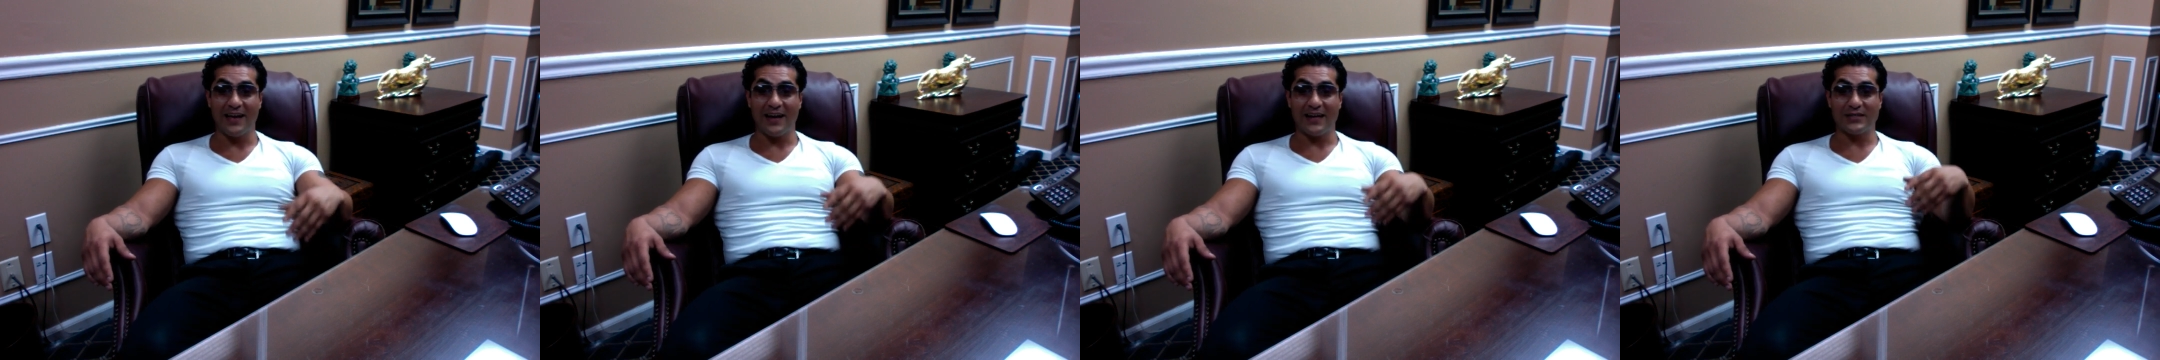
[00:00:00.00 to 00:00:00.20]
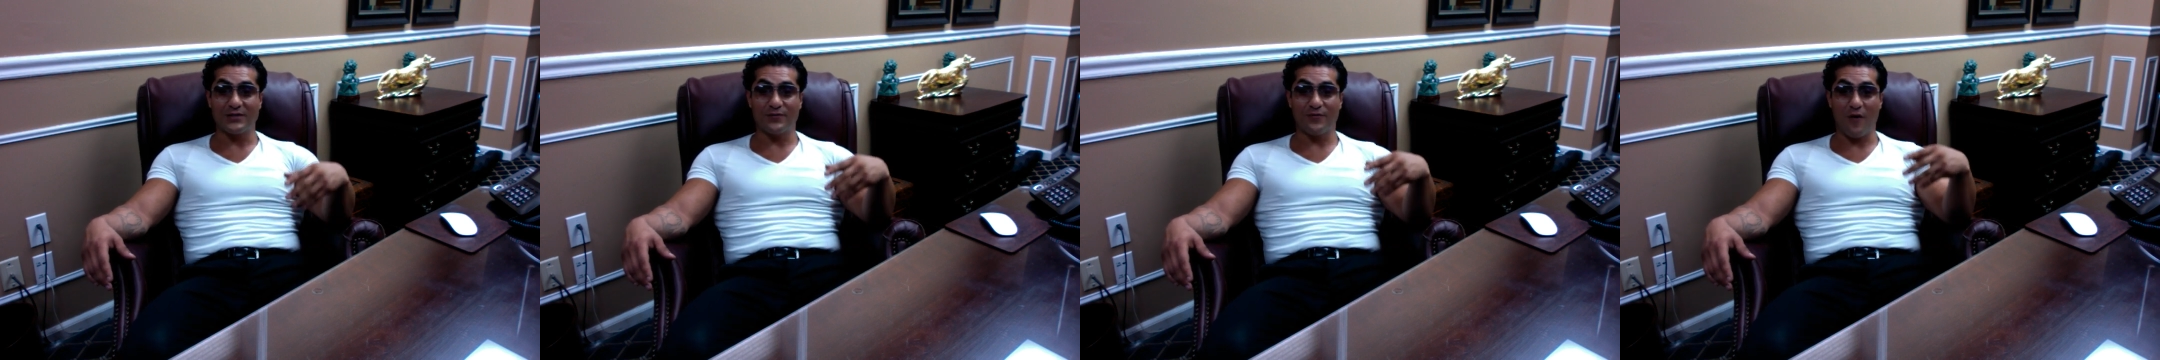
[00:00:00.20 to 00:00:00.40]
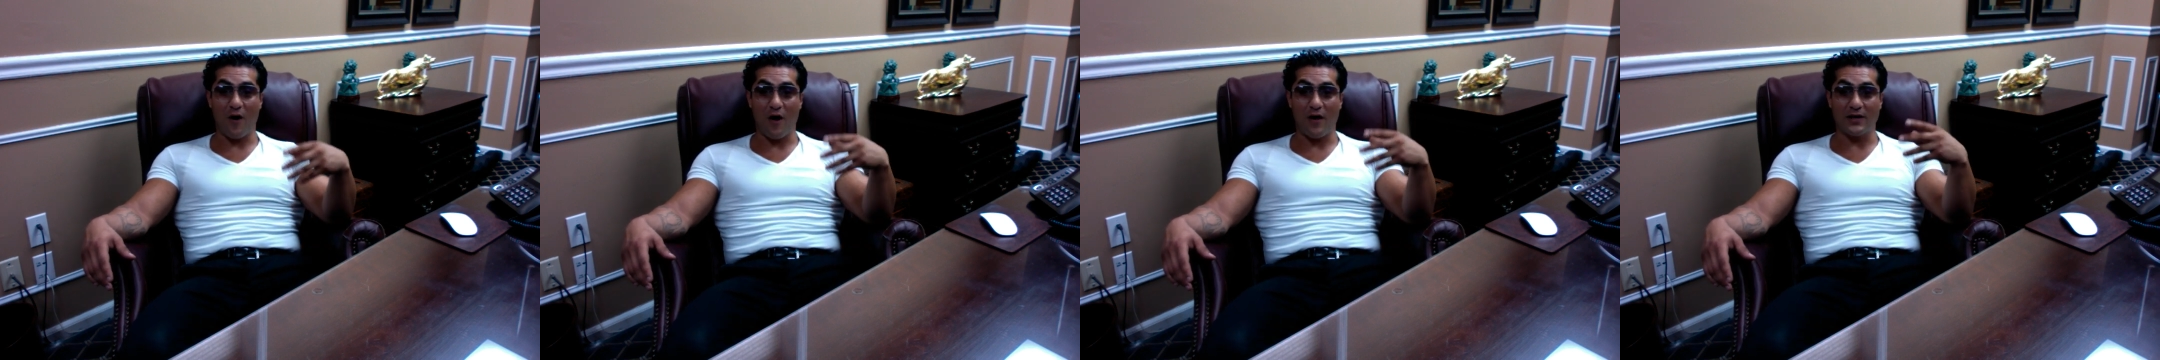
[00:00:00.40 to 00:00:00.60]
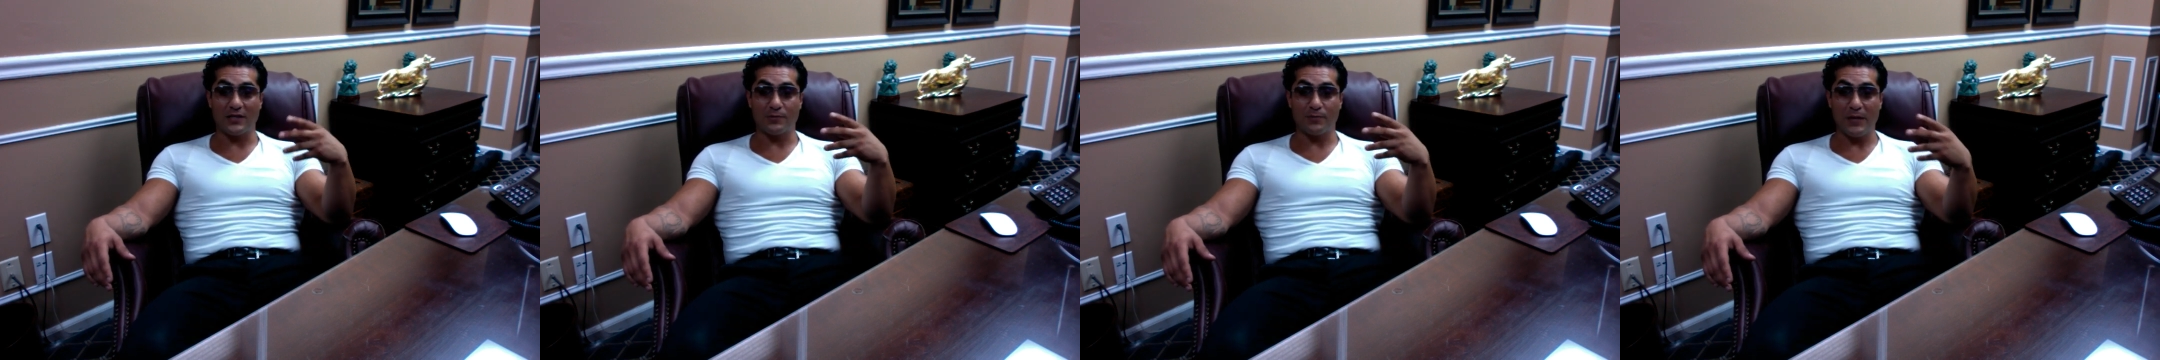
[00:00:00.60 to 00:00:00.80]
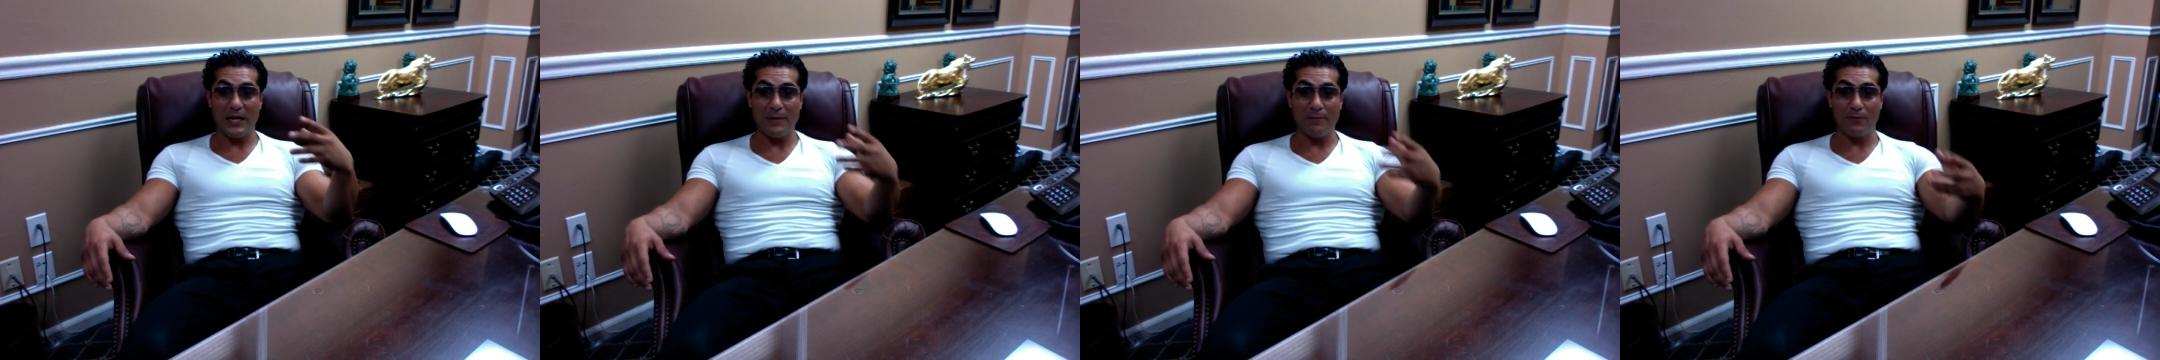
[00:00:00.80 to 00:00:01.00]
as far
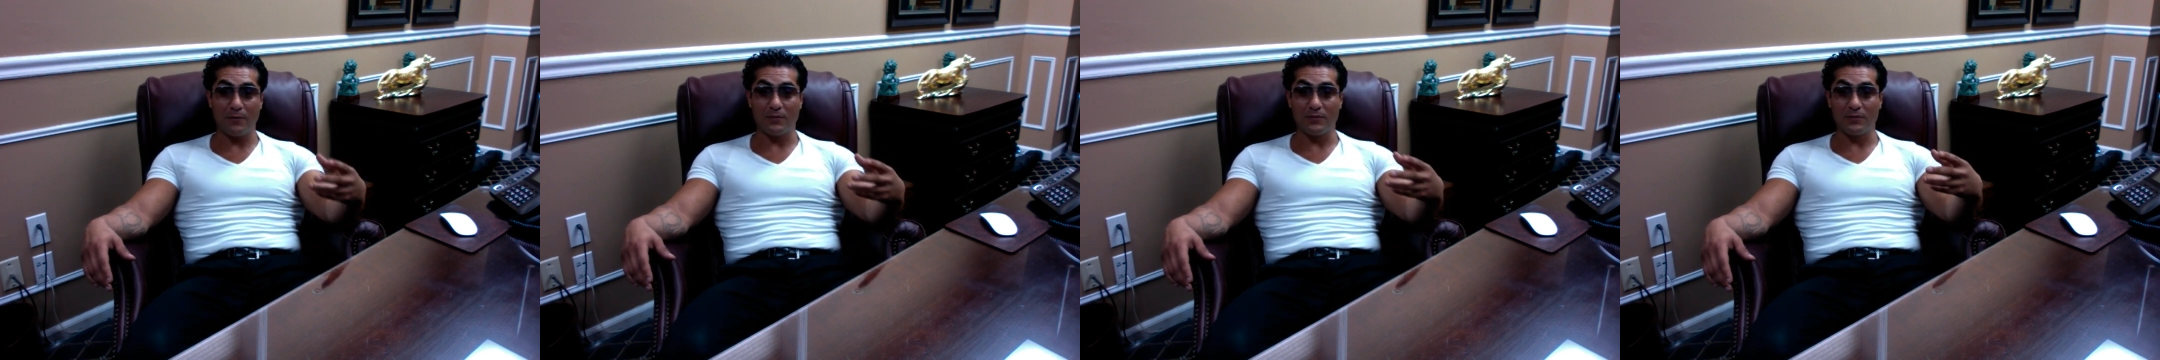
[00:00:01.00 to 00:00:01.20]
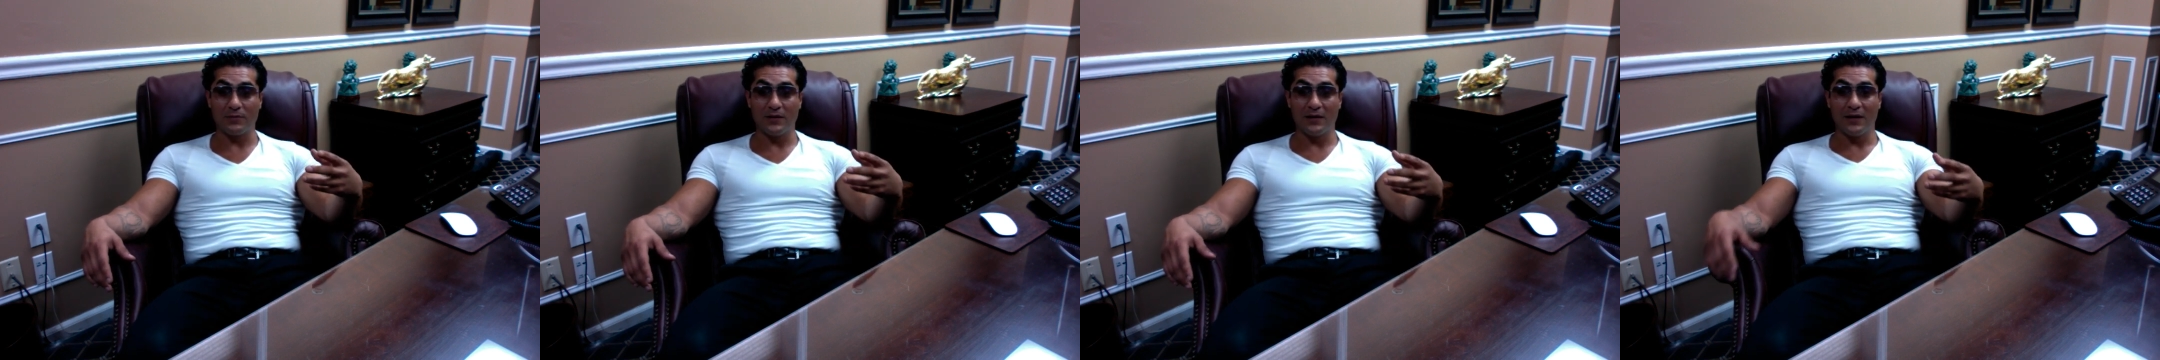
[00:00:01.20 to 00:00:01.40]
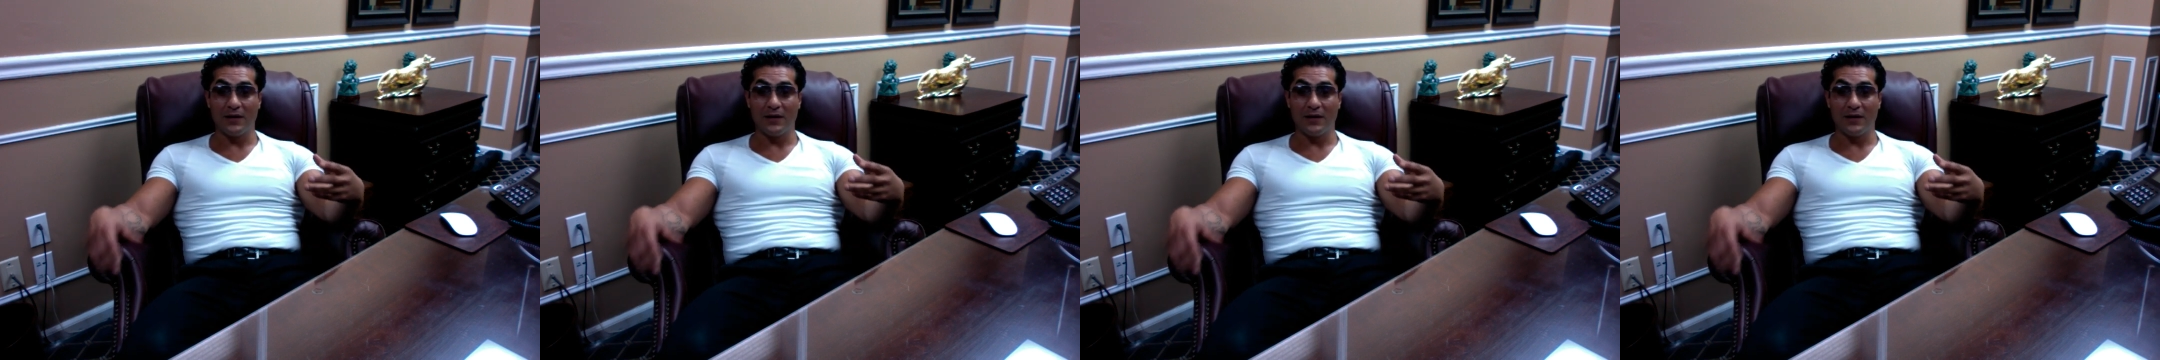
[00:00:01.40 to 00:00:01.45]
as people